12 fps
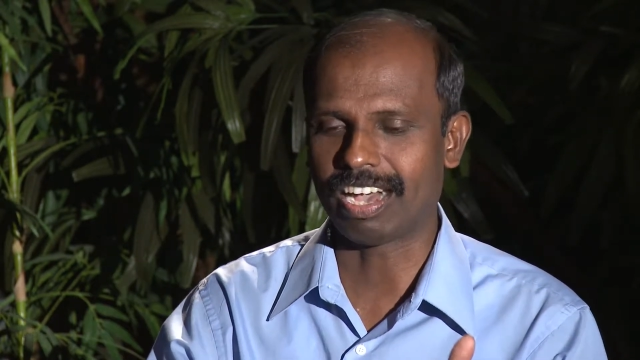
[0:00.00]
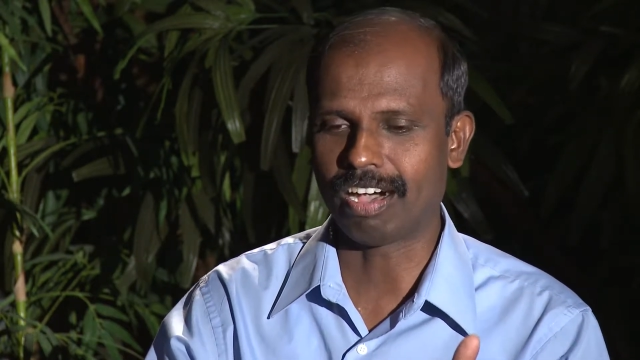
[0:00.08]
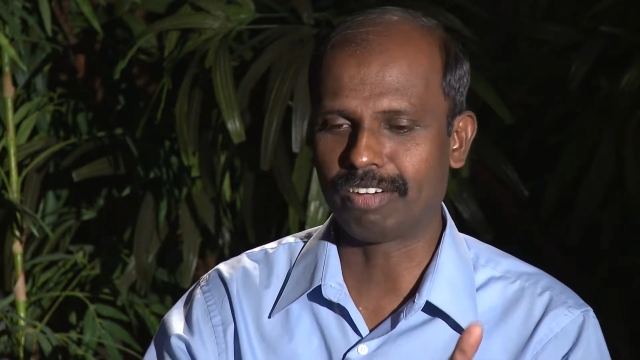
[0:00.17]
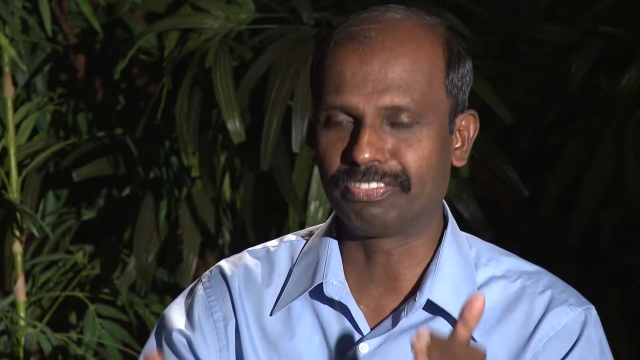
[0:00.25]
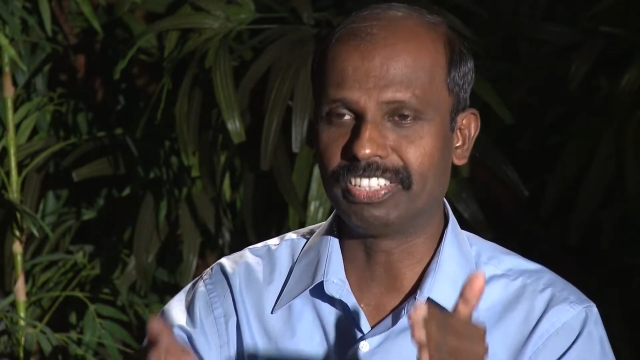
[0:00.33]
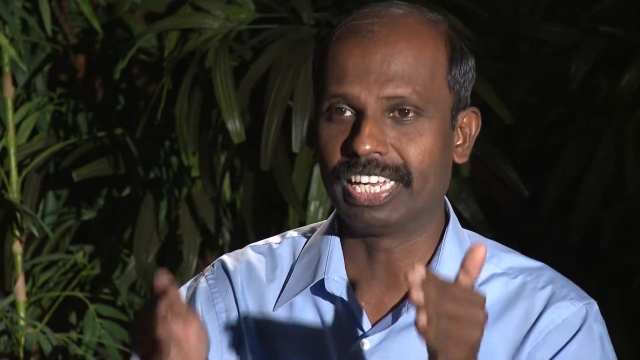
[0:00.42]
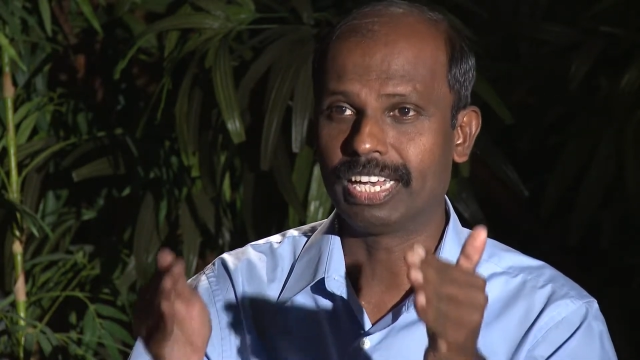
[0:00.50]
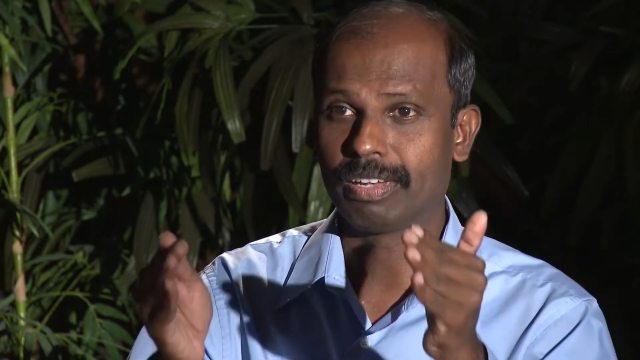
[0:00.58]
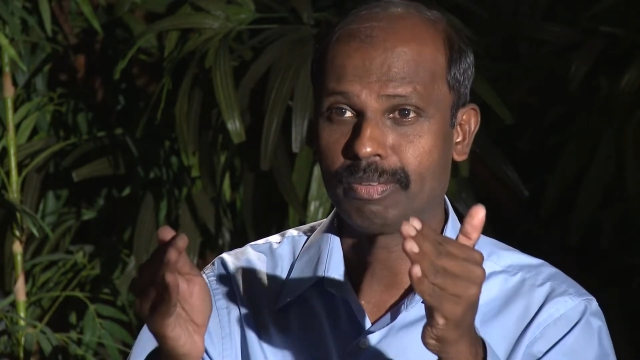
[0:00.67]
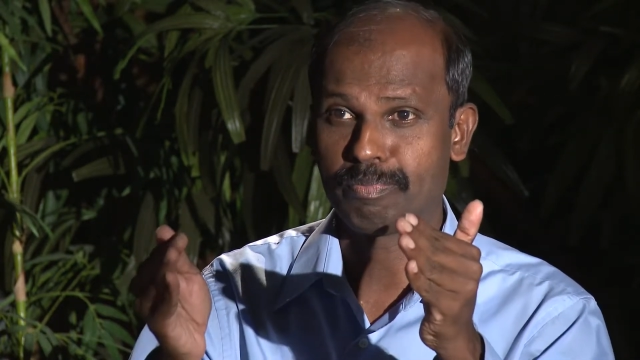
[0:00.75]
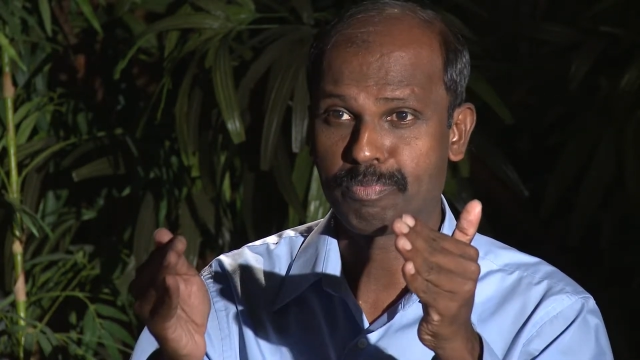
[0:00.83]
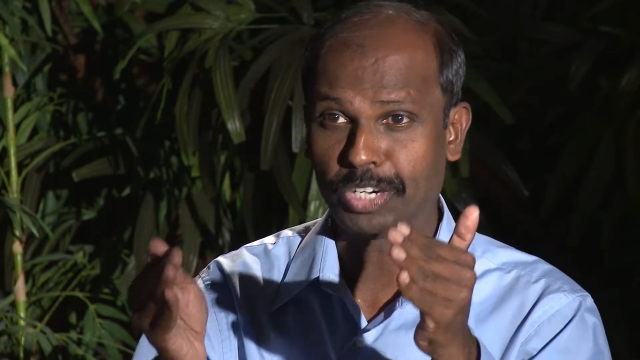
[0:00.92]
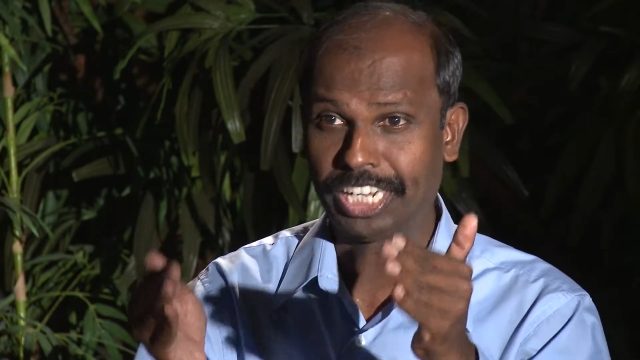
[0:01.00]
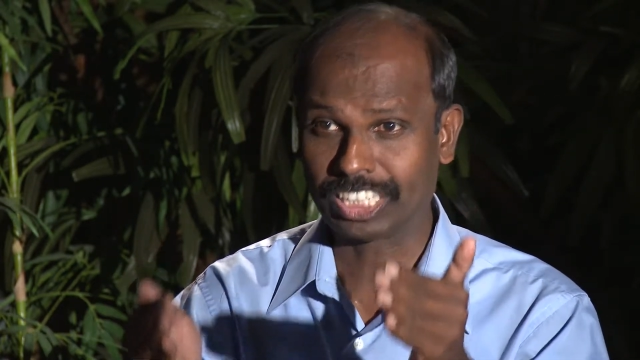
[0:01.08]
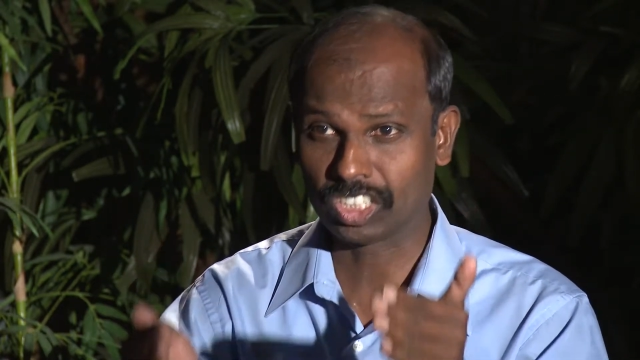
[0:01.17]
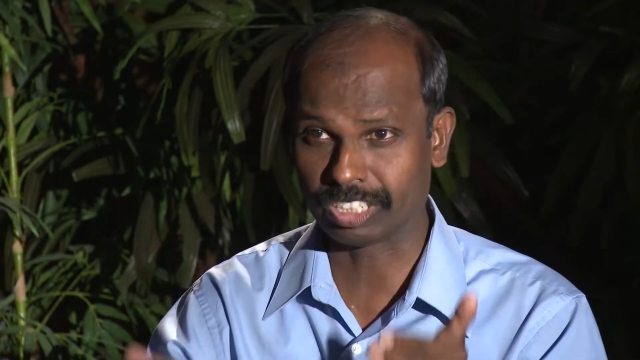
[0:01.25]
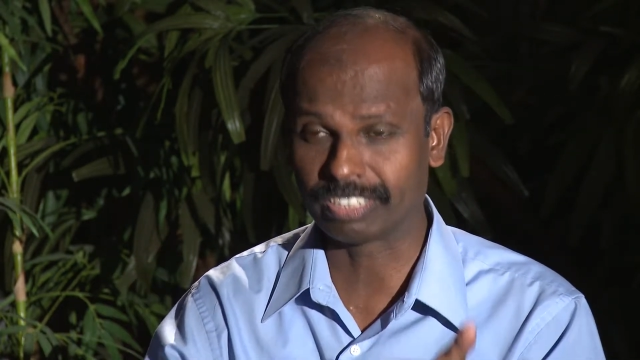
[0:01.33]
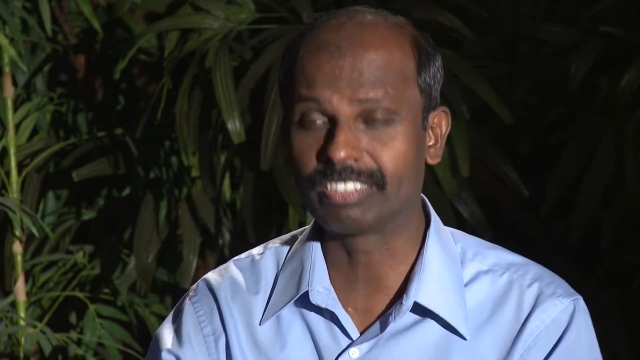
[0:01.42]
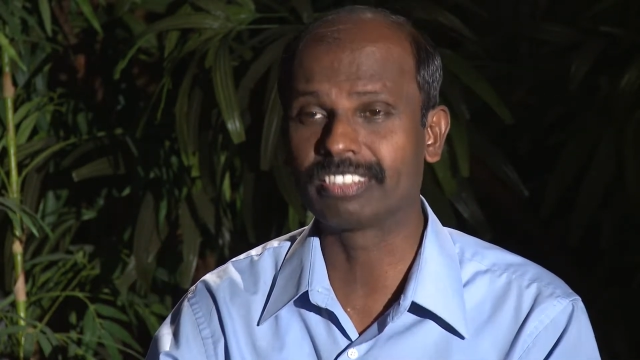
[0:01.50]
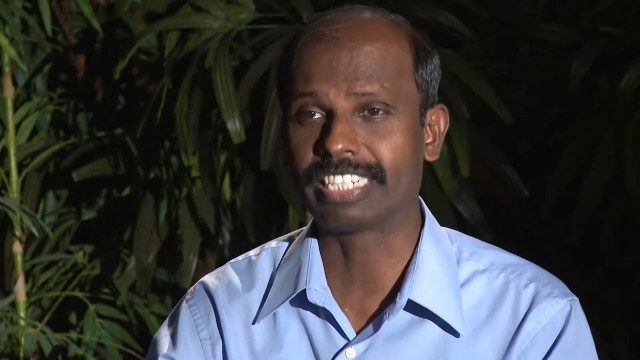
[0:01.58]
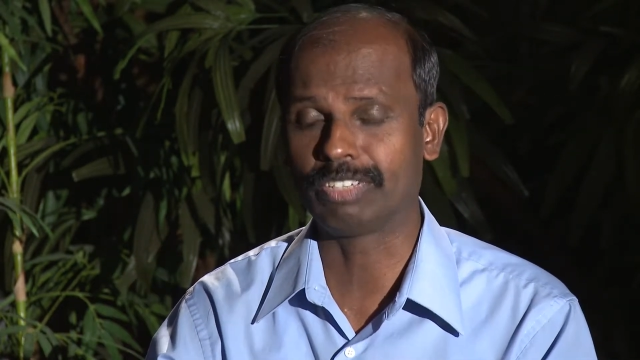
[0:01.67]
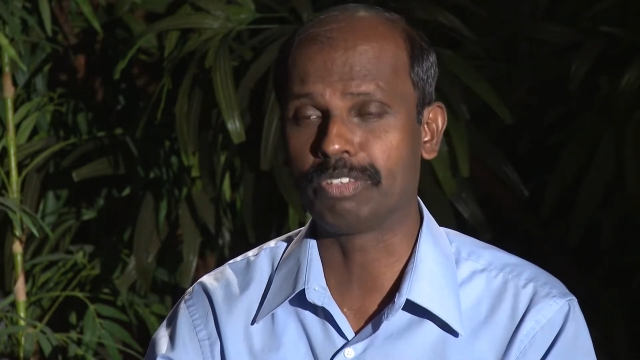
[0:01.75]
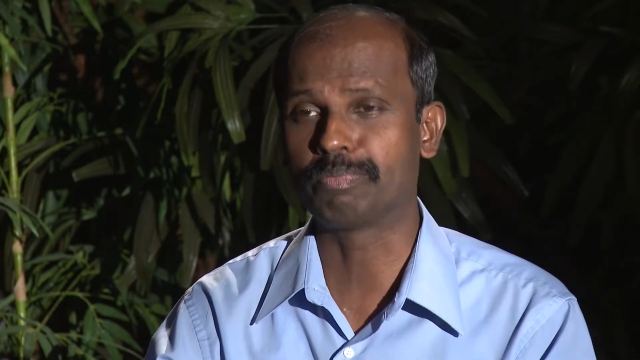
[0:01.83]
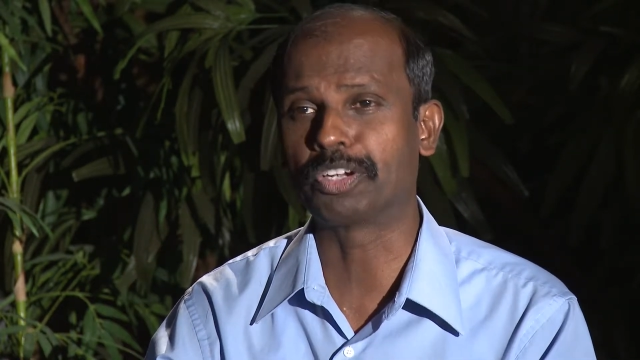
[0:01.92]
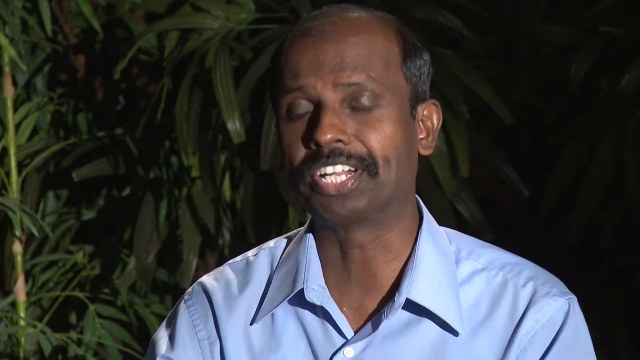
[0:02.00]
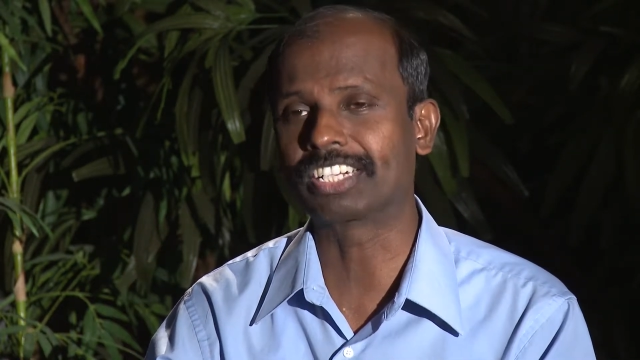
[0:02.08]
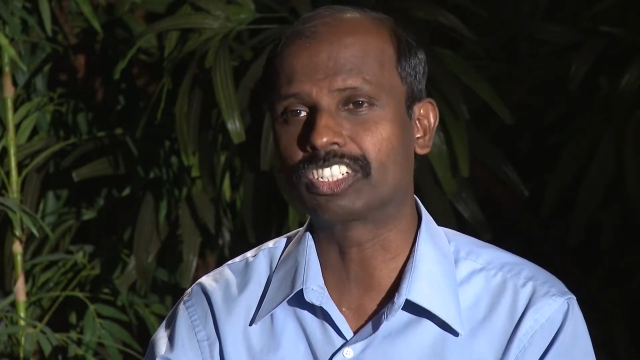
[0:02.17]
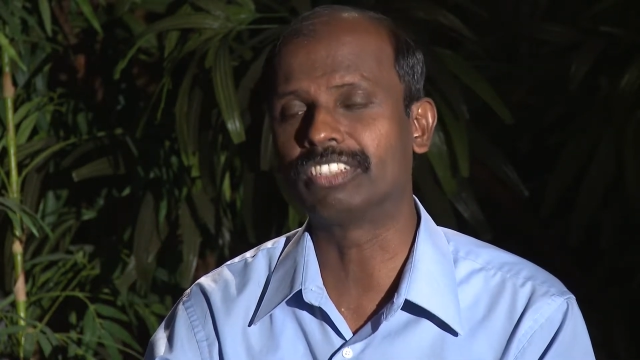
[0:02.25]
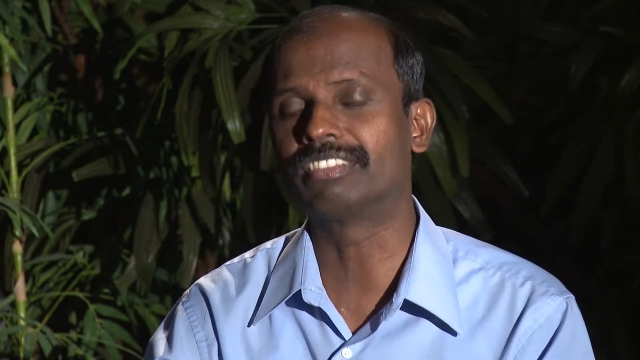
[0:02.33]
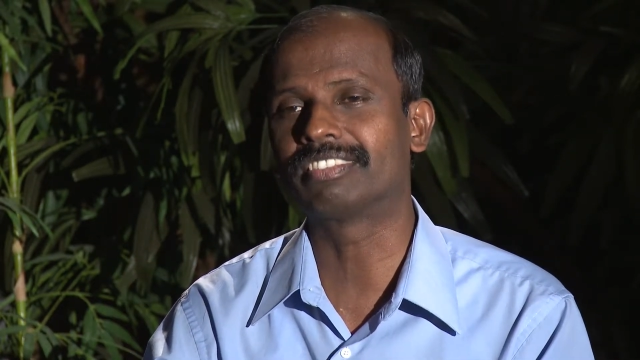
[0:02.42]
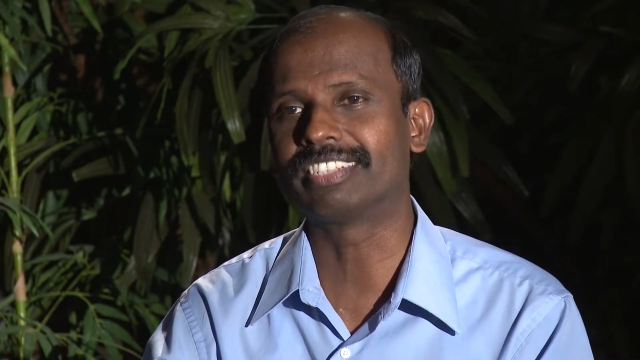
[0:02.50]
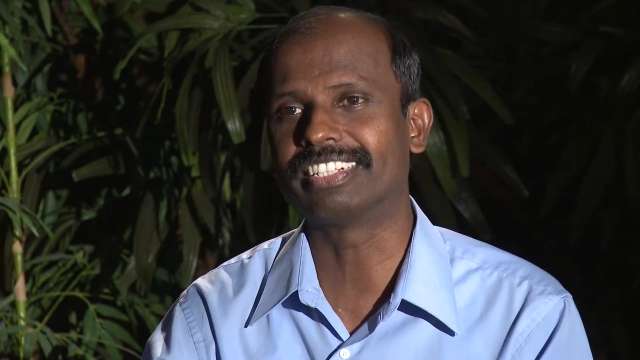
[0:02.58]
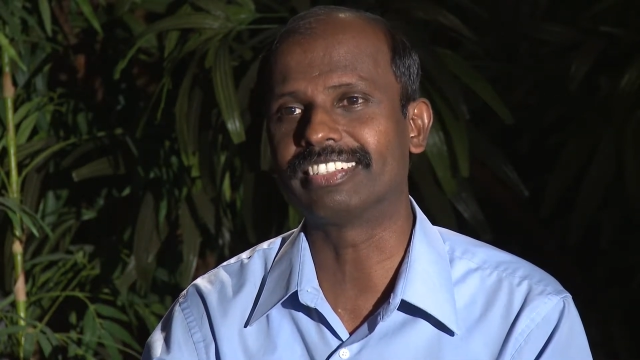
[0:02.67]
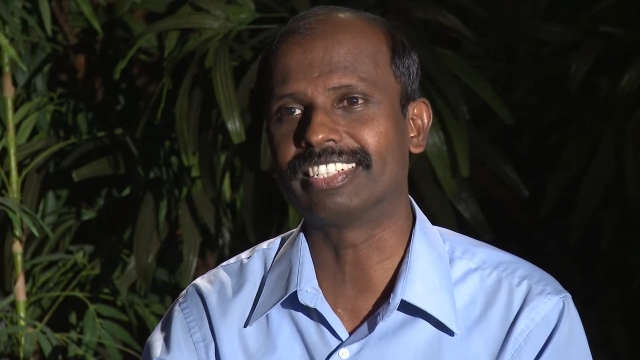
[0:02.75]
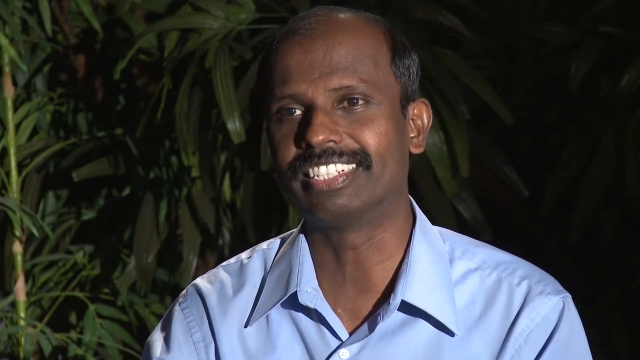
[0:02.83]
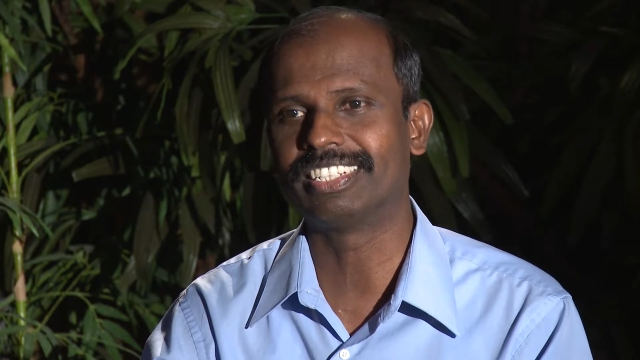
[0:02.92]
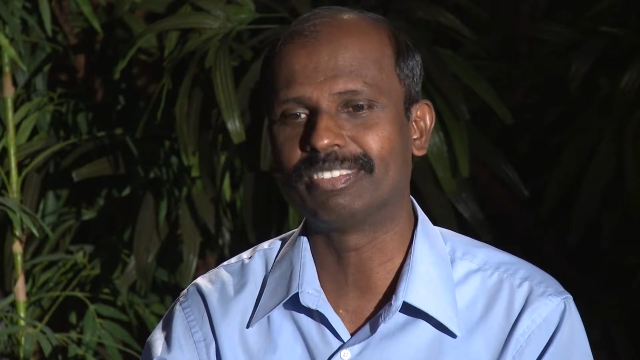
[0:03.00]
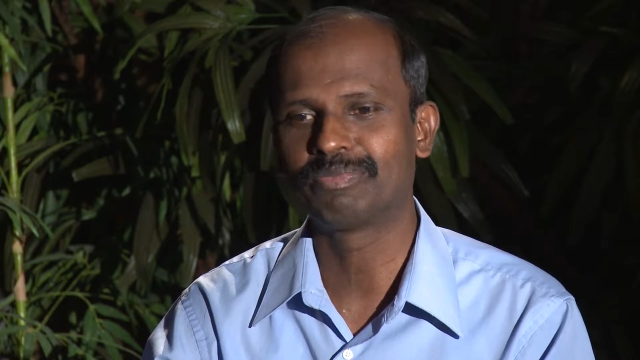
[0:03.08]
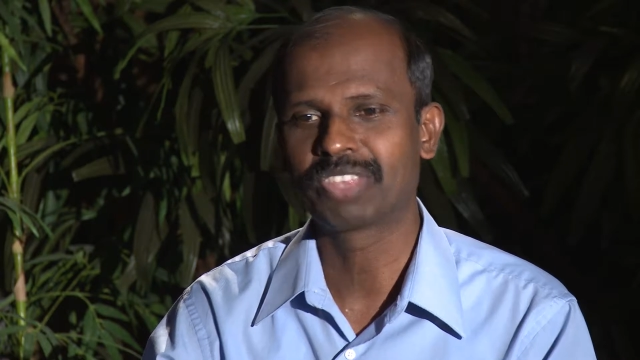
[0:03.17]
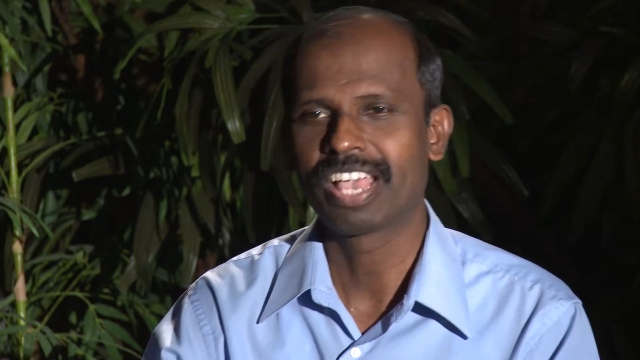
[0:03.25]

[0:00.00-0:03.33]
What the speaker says: of the production, TV production center,